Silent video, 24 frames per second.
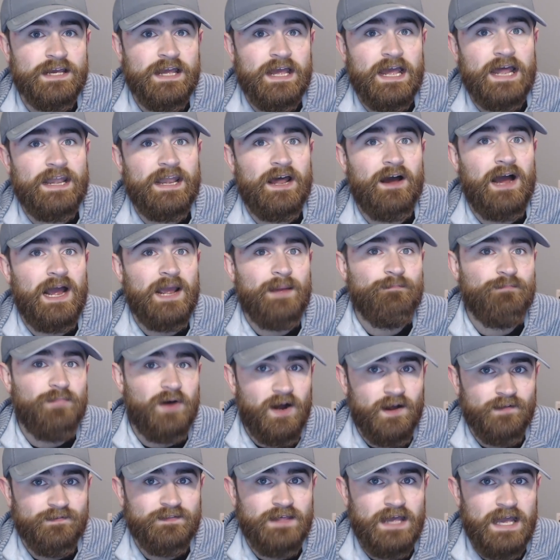Now, I
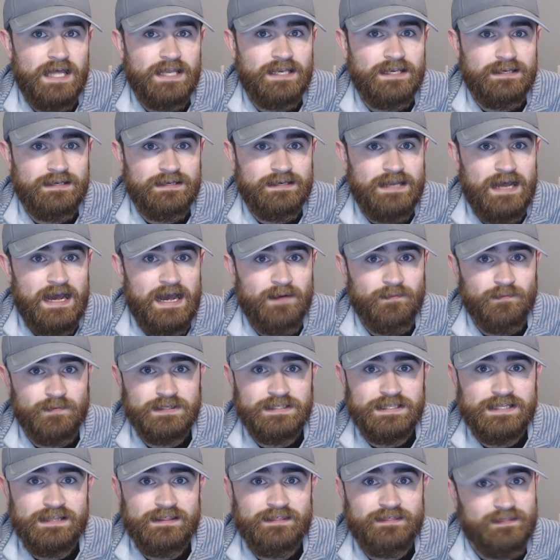bought that not
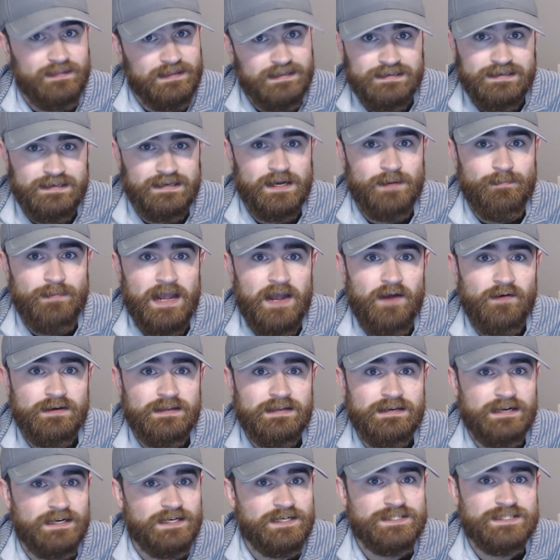really thinking about
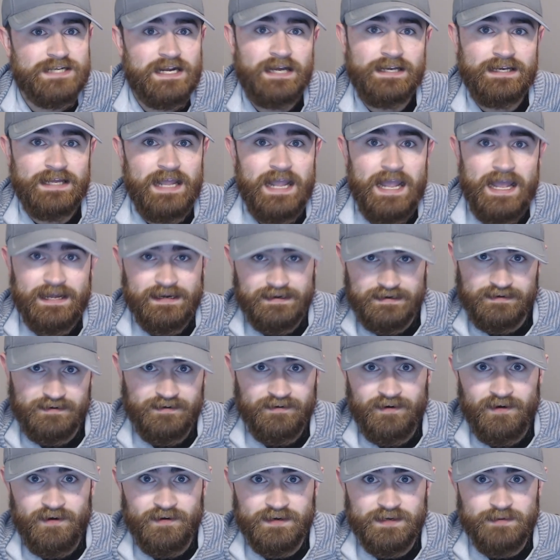it. I just kind of added it
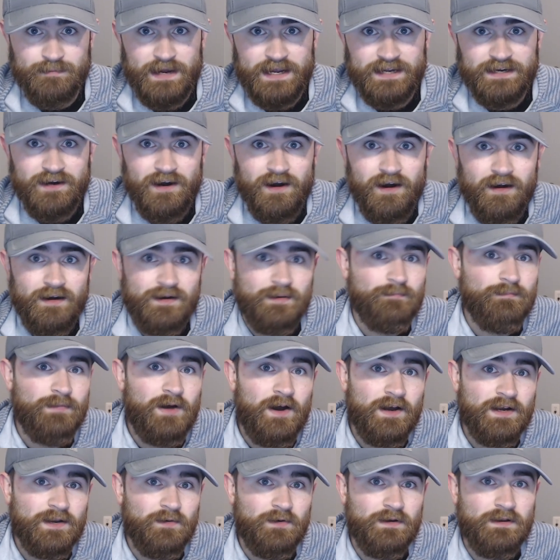on in my cart and
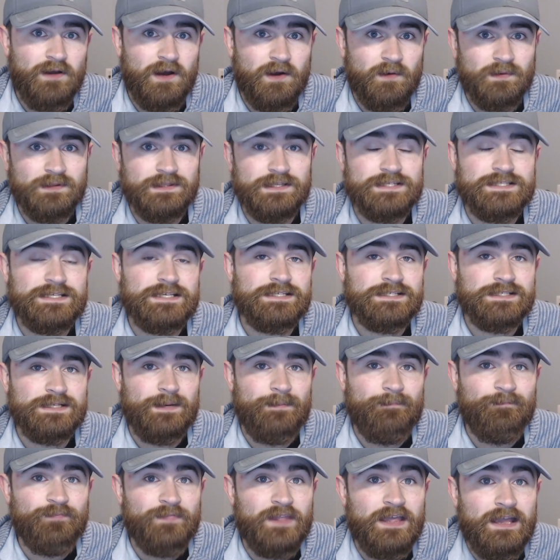bought it along with the
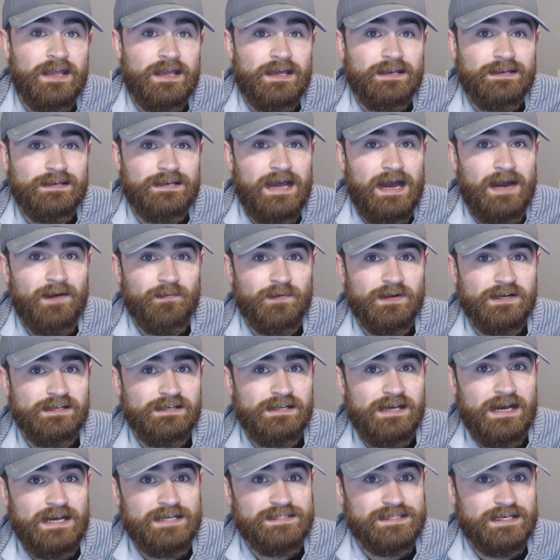system, not
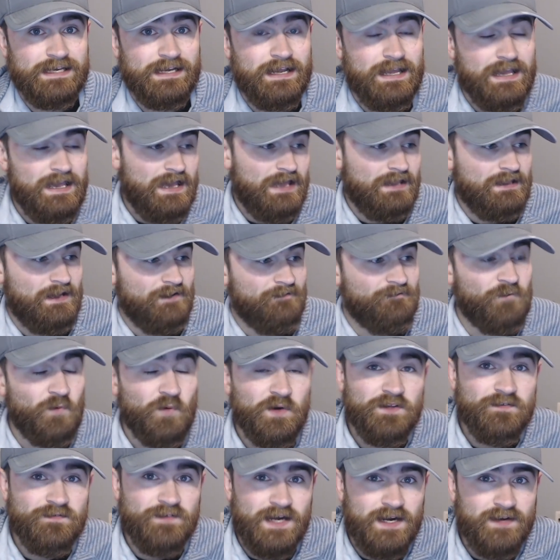realizing that
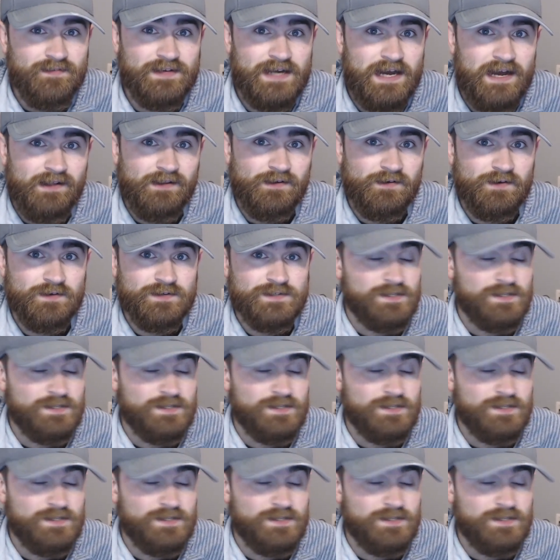$45